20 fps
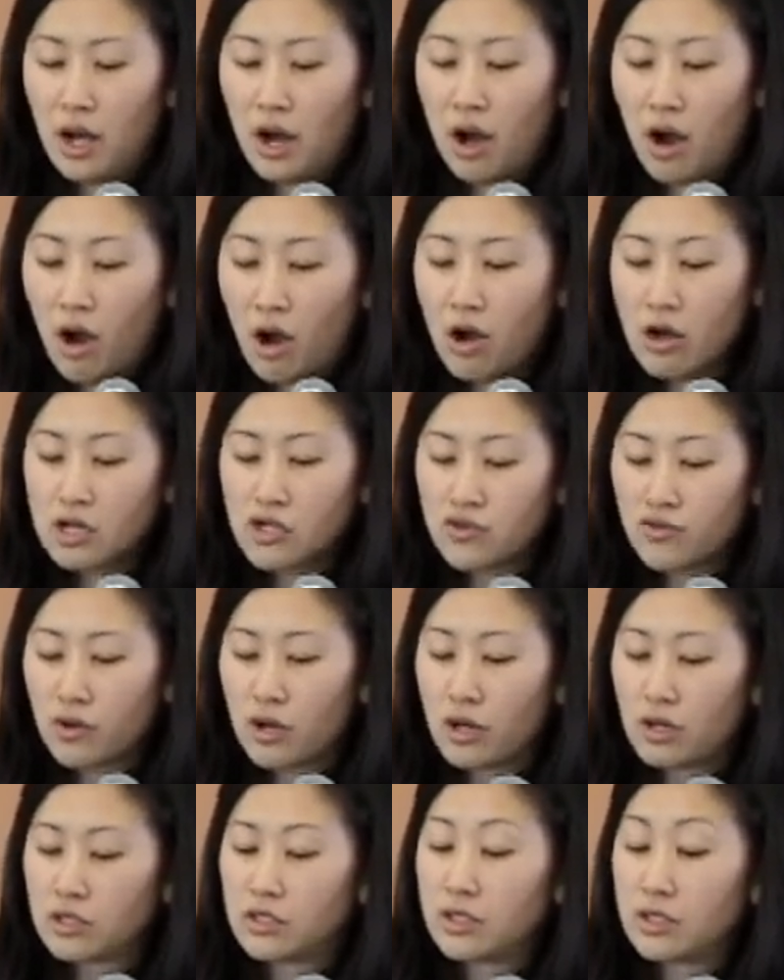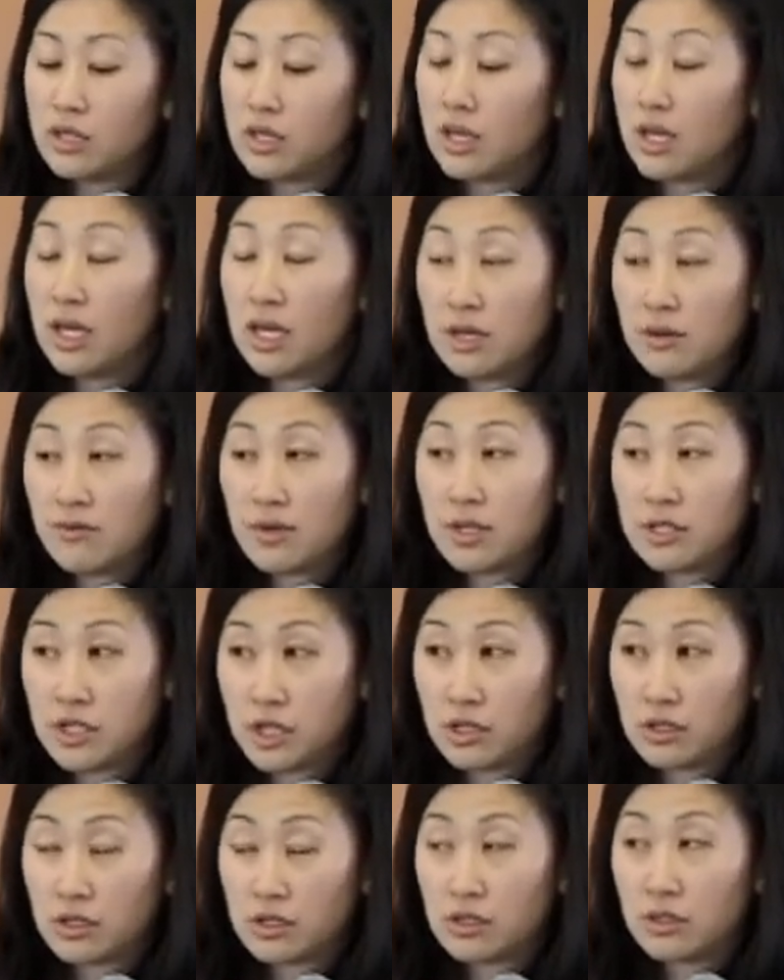are drawn to the
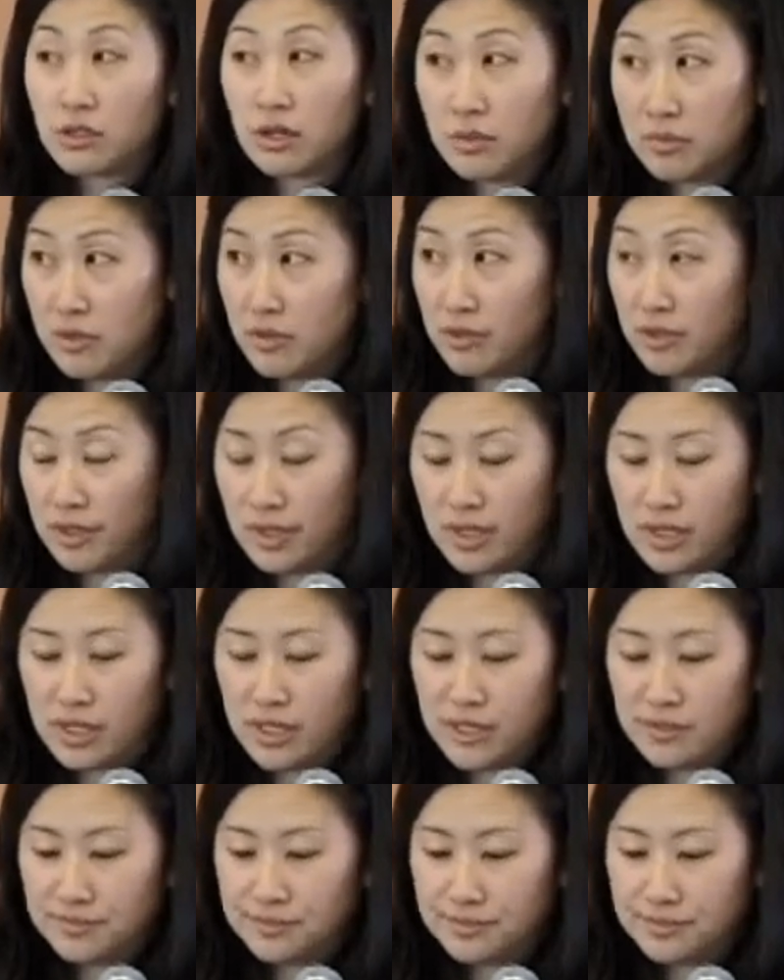evangelical communities.